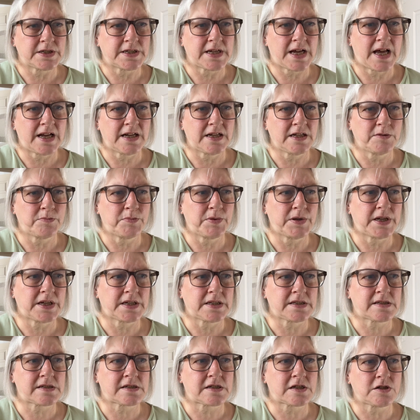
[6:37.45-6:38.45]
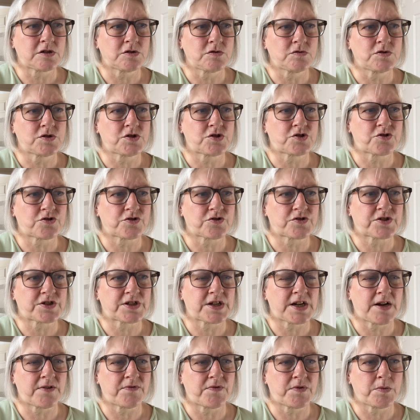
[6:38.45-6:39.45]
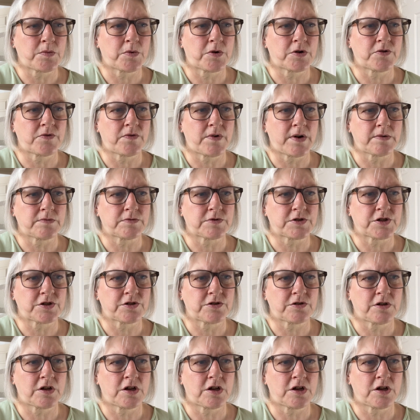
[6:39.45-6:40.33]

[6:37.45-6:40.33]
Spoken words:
Helen begins to lose trust in everyone around her.